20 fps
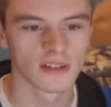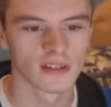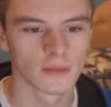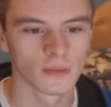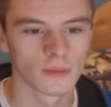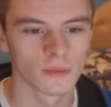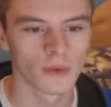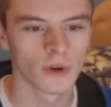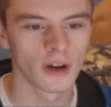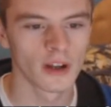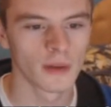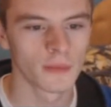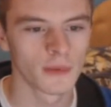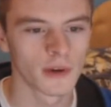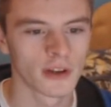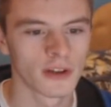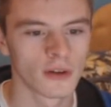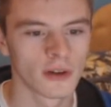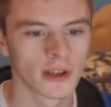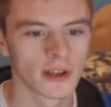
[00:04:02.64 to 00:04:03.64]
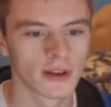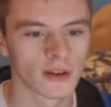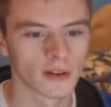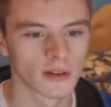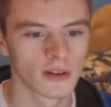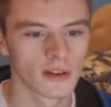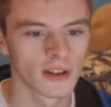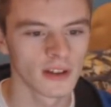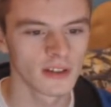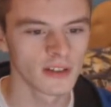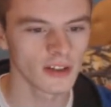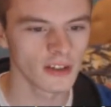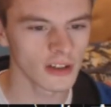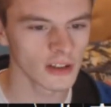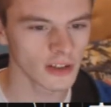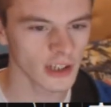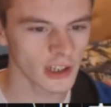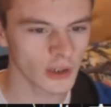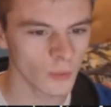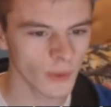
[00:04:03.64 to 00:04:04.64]
What am I doing here? It does
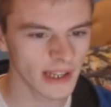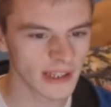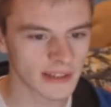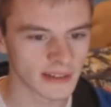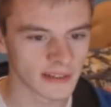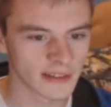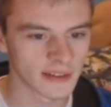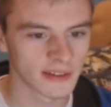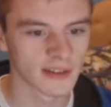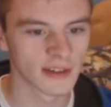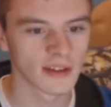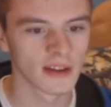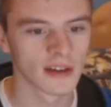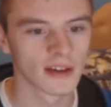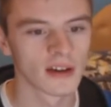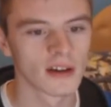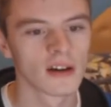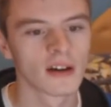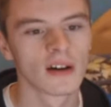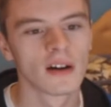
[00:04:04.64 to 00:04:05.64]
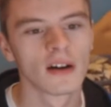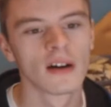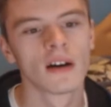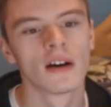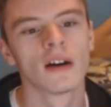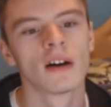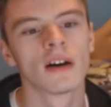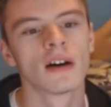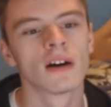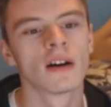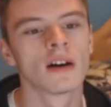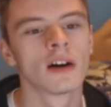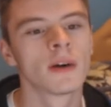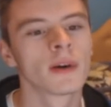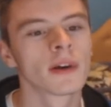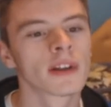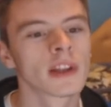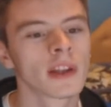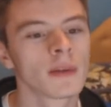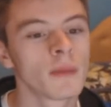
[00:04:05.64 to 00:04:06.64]
look like wings!
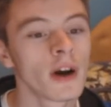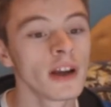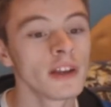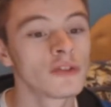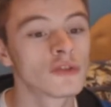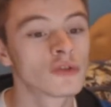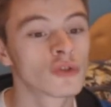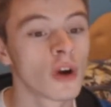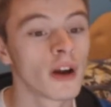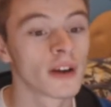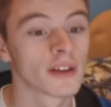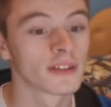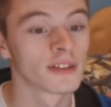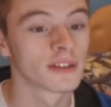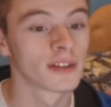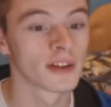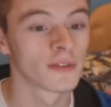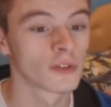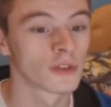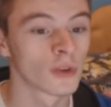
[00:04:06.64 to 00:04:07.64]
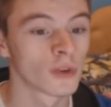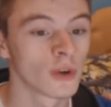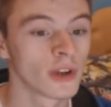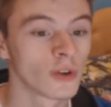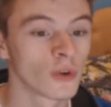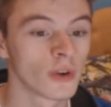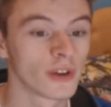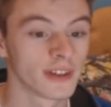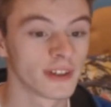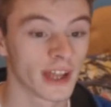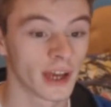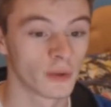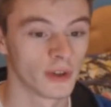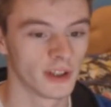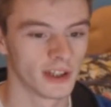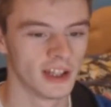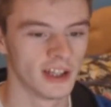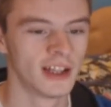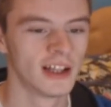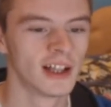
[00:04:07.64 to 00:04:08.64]
Oh, you see, my drawings are only going
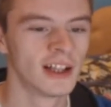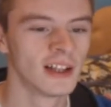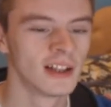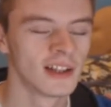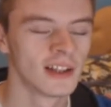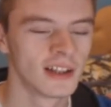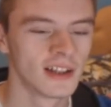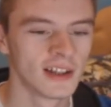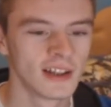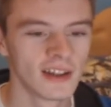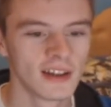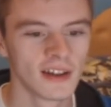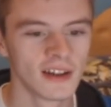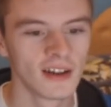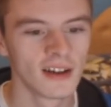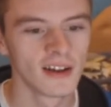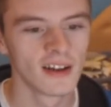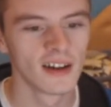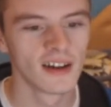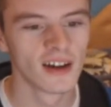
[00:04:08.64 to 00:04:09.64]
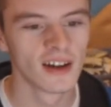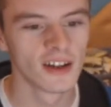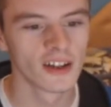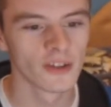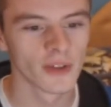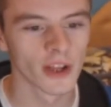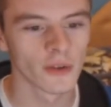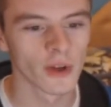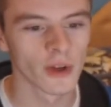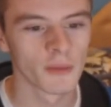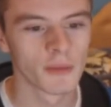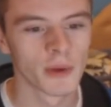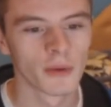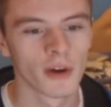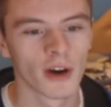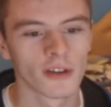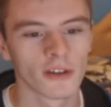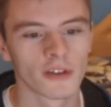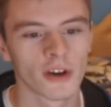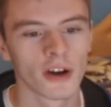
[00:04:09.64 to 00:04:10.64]
downhill. I assume that's why people
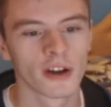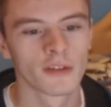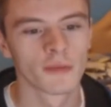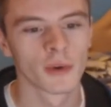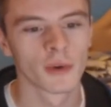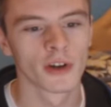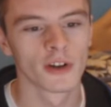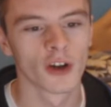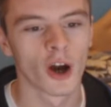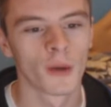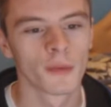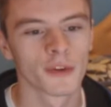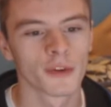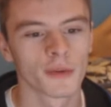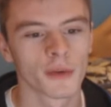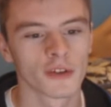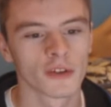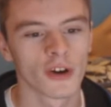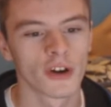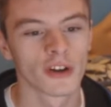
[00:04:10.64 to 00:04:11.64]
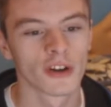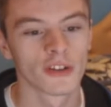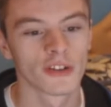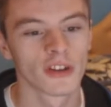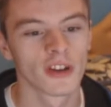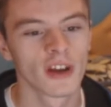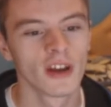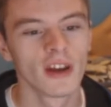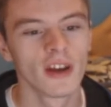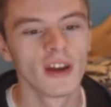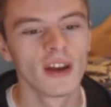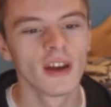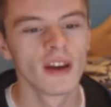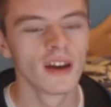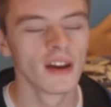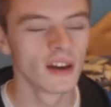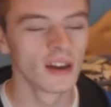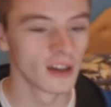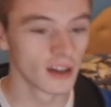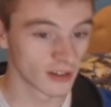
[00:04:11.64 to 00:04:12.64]
got tired of putting comments to my drawings.
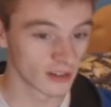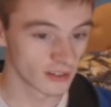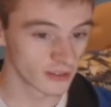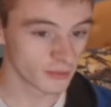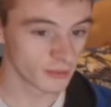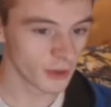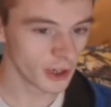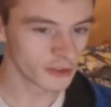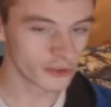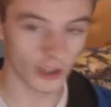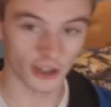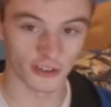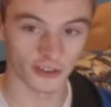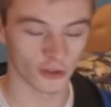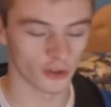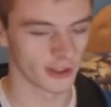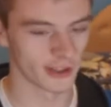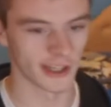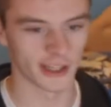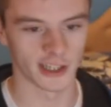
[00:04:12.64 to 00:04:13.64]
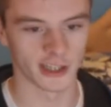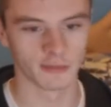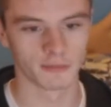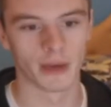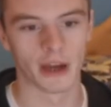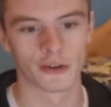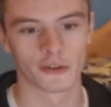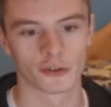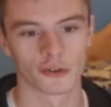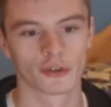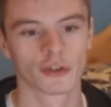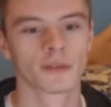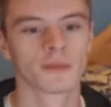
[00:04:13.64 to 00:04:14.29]
My drawings aren't getting better.